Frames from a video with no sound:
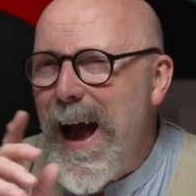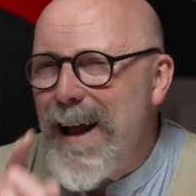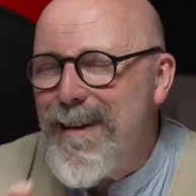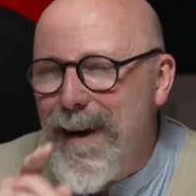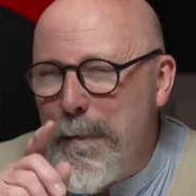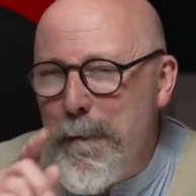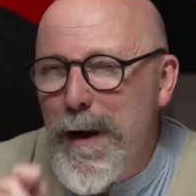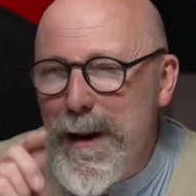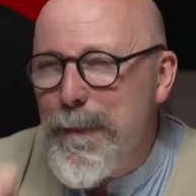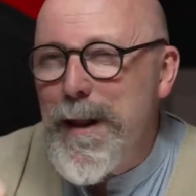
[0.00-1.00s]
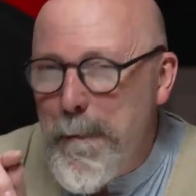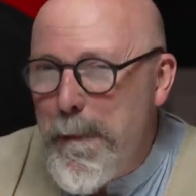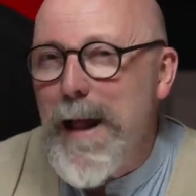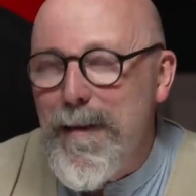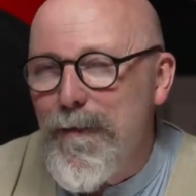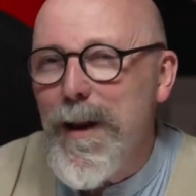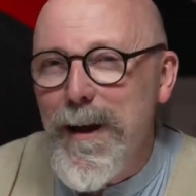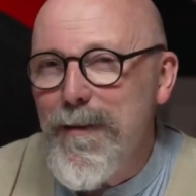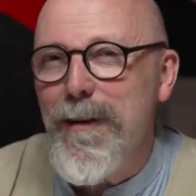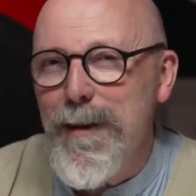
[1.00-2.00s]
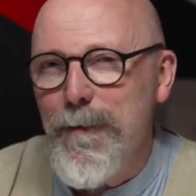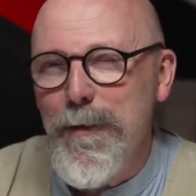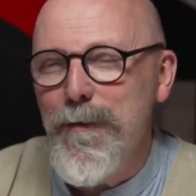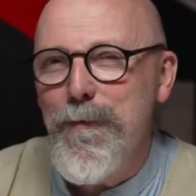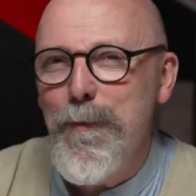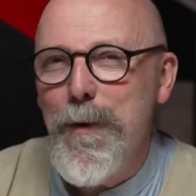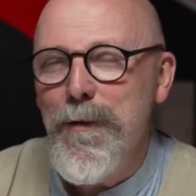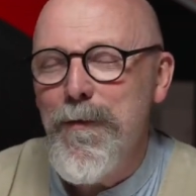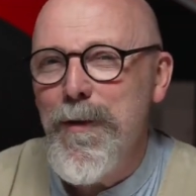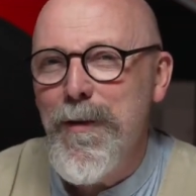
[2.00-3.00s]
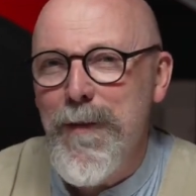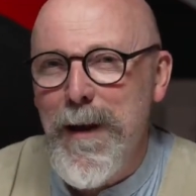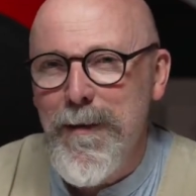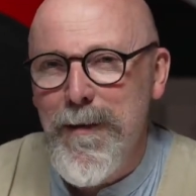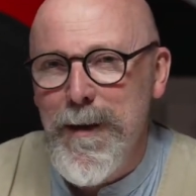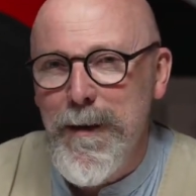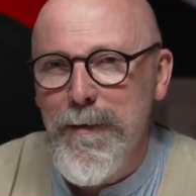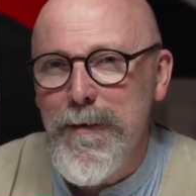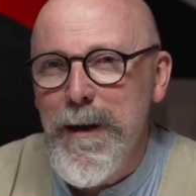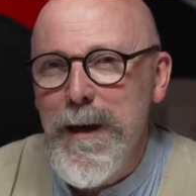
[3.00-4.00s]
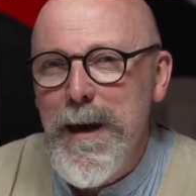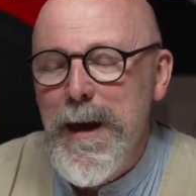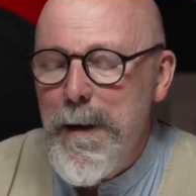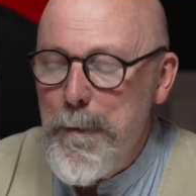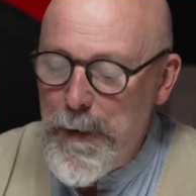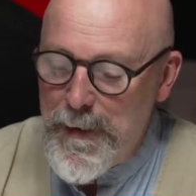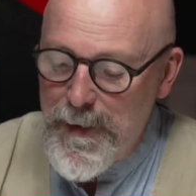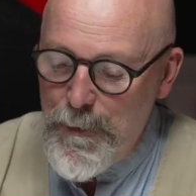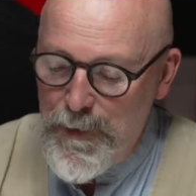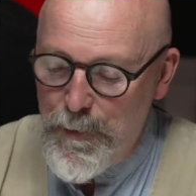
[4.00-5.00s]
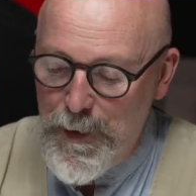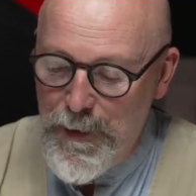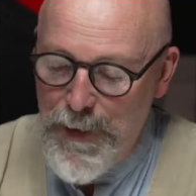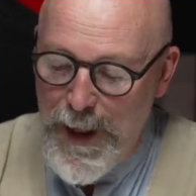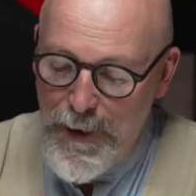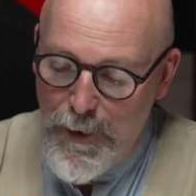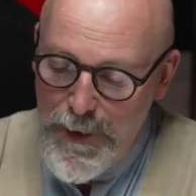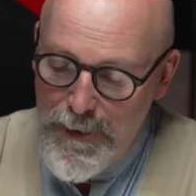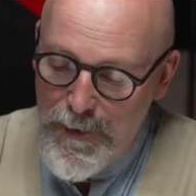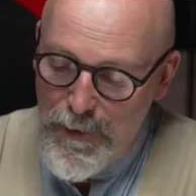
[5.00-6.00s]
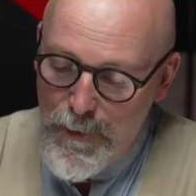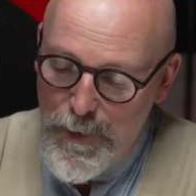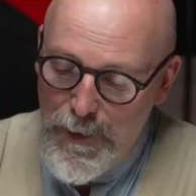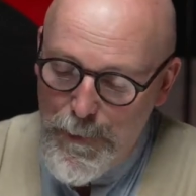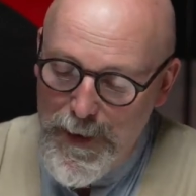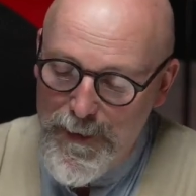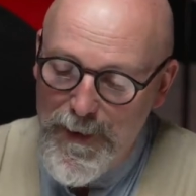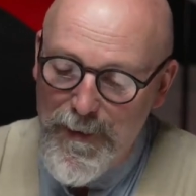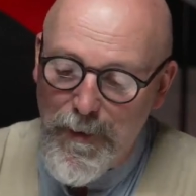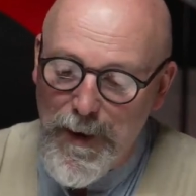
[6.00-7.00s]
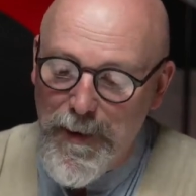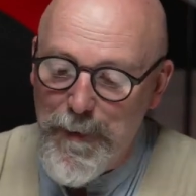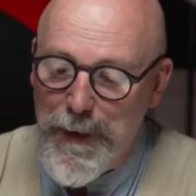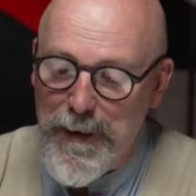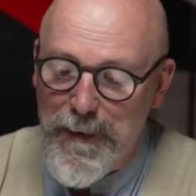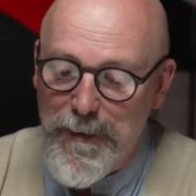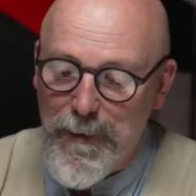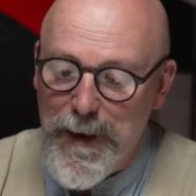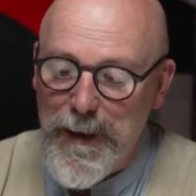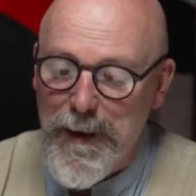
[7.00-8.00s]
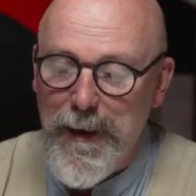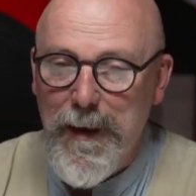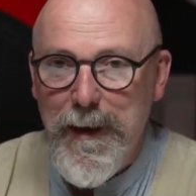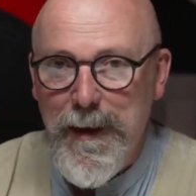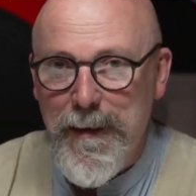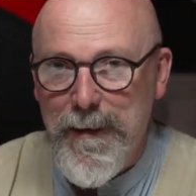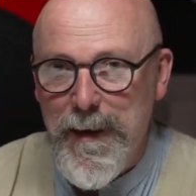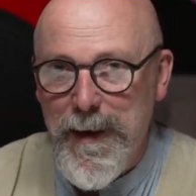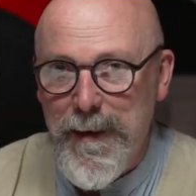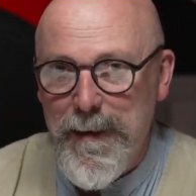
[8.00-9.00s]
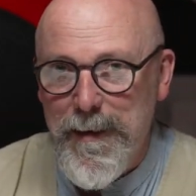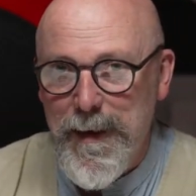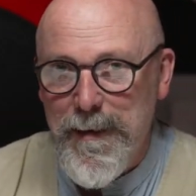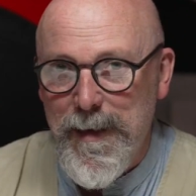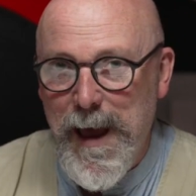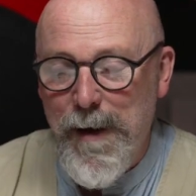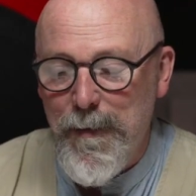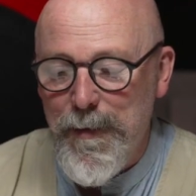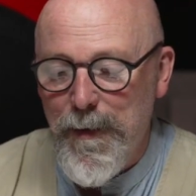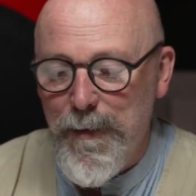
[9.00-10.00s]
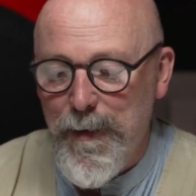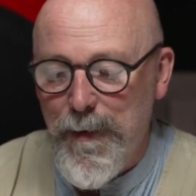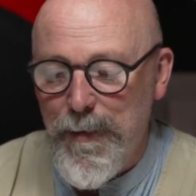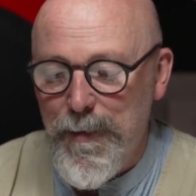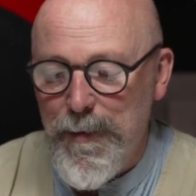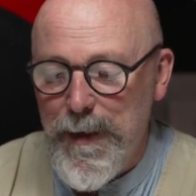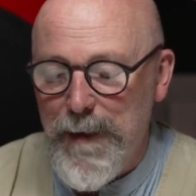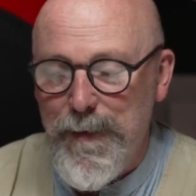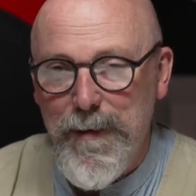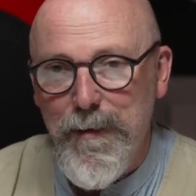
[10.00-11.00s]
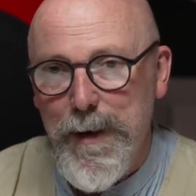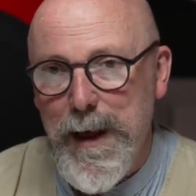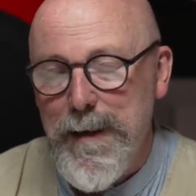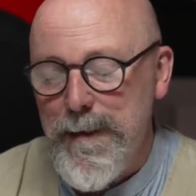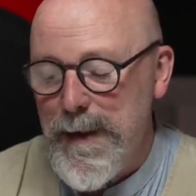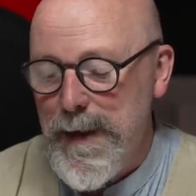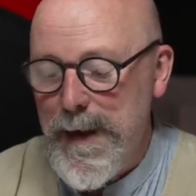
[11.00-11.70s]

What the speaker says: Actually, I might have been a Mets flash. Right? There was one of the first flashes I used, but which would have then gone into the PC socket, and the PC socket is there on the F801s.